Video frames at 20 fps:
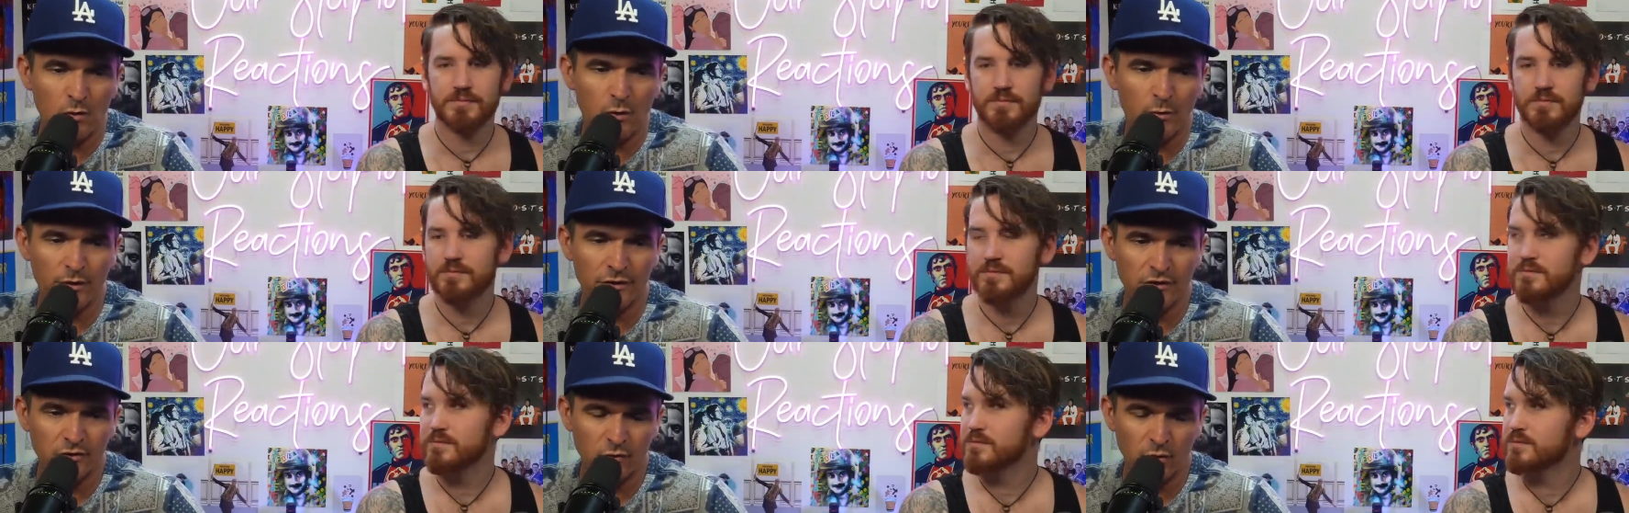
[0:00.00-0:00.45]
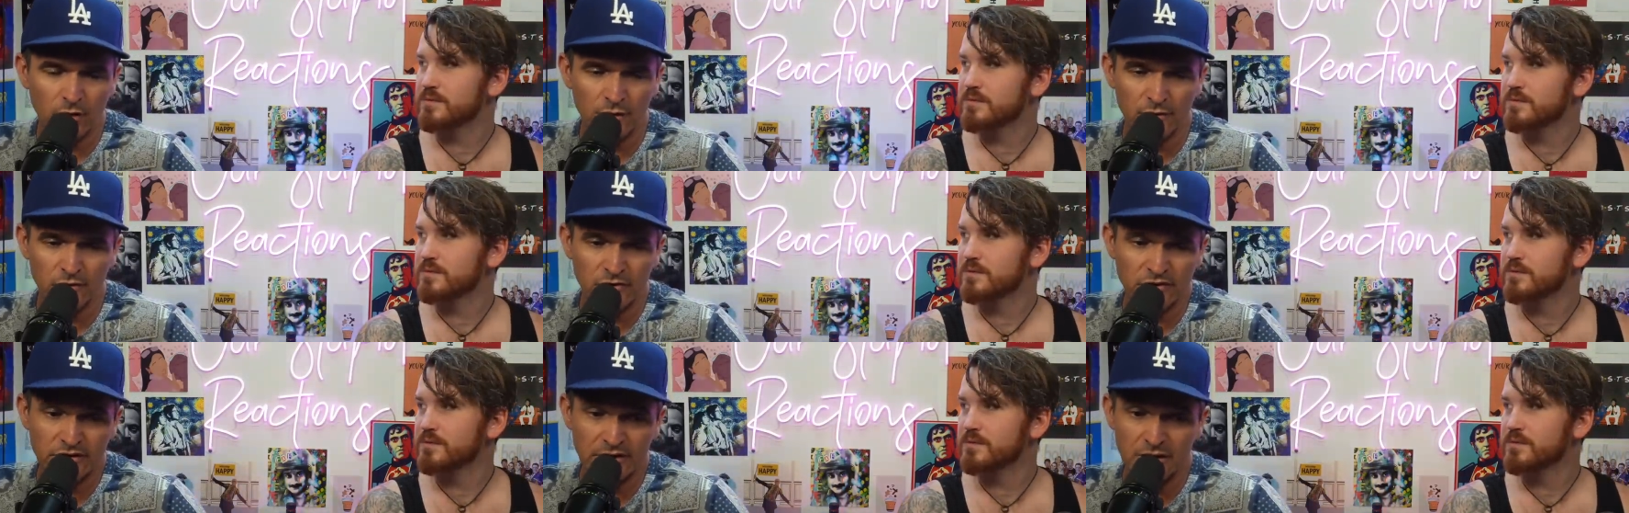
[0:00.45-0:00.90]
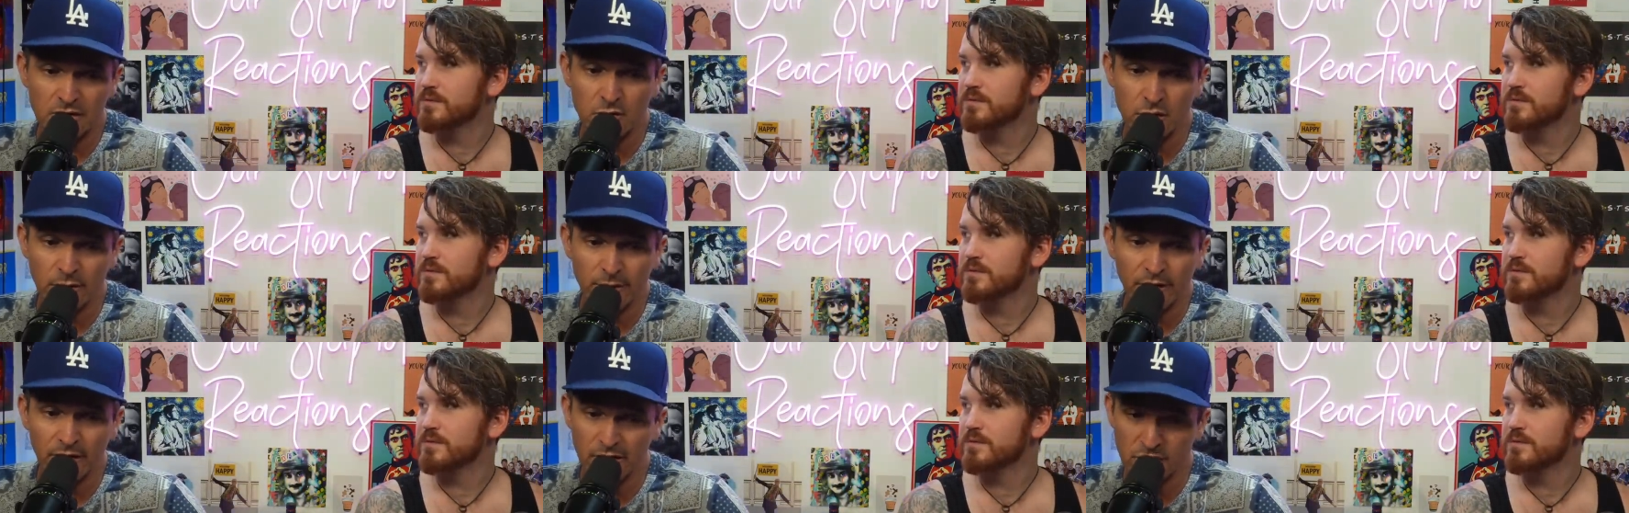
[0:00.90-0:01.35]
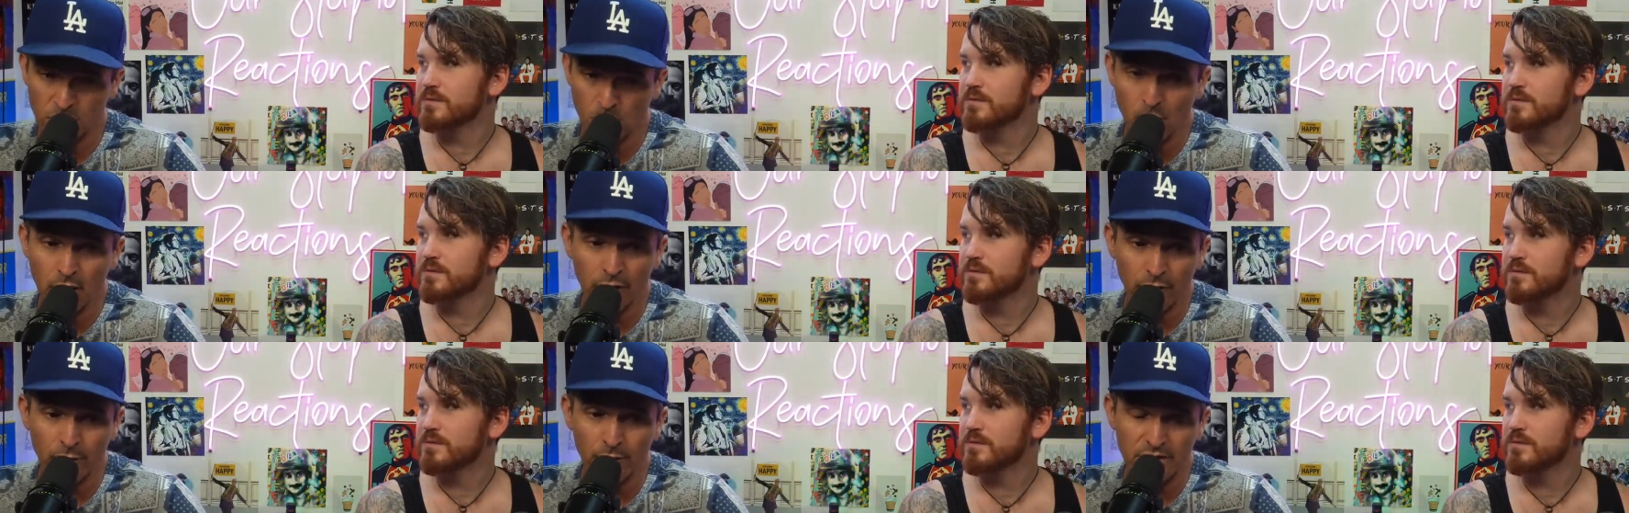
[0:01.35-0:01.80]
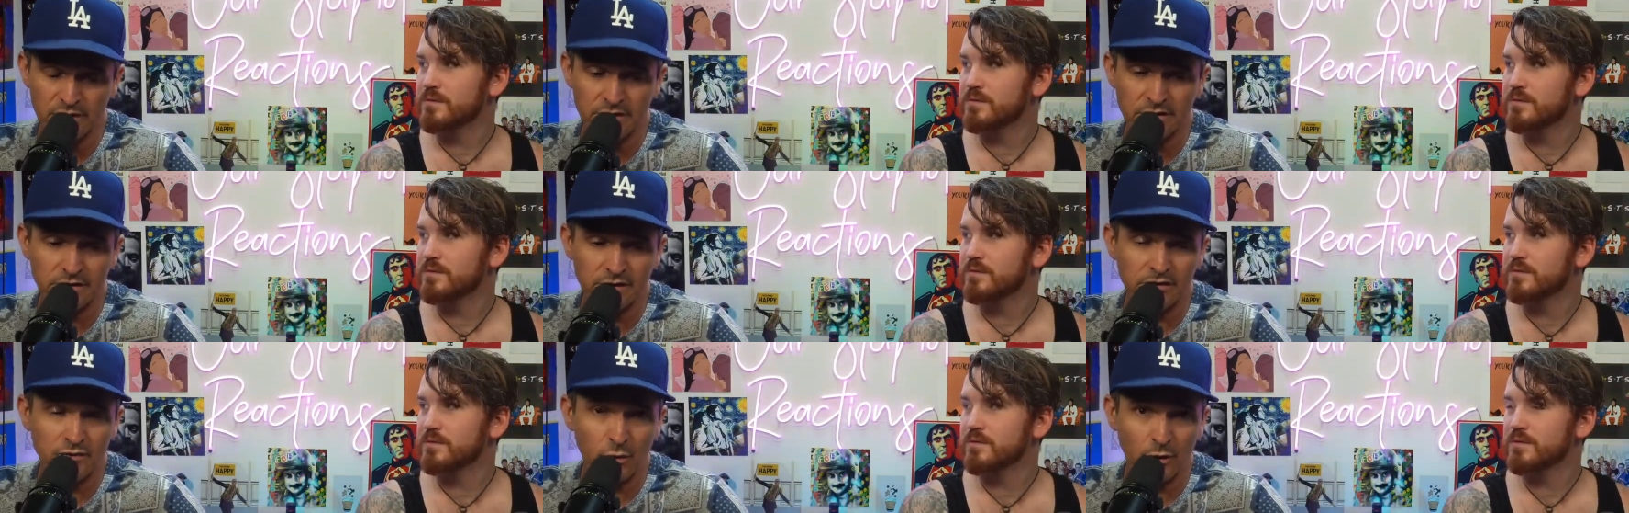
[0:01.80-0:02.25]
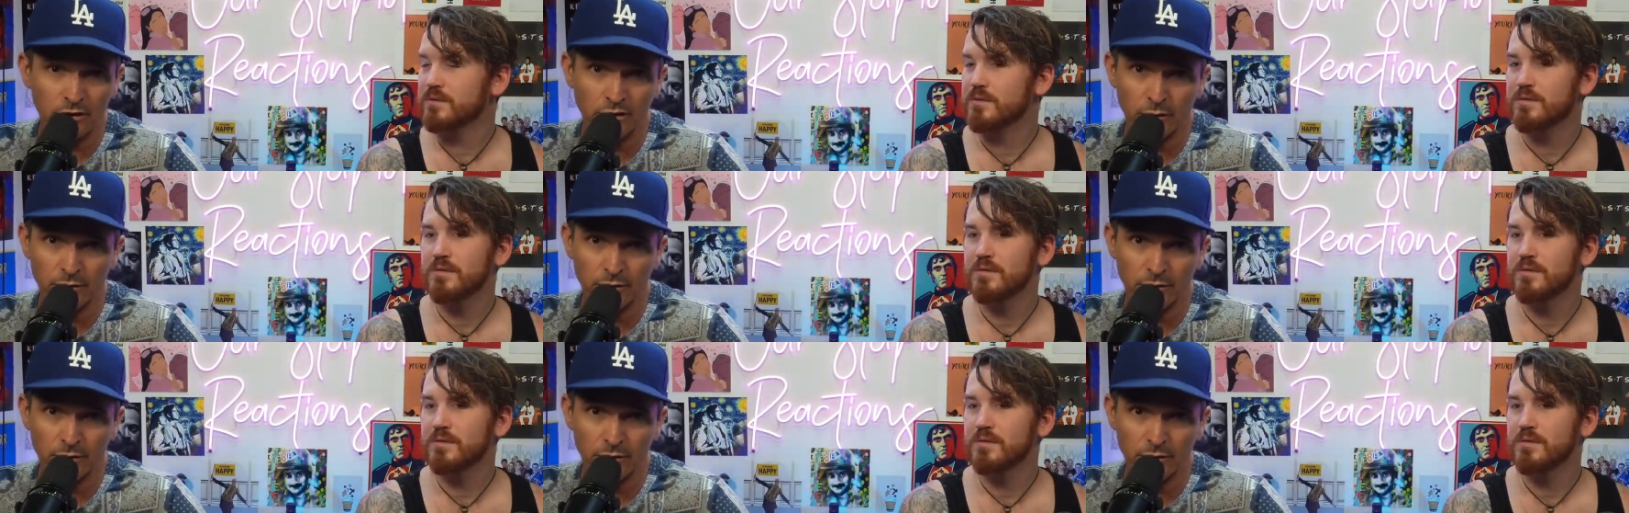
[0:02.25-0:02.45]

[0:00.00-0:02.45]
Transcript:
Speaker 1: will win the twenty-first century, because one of the reasons it's going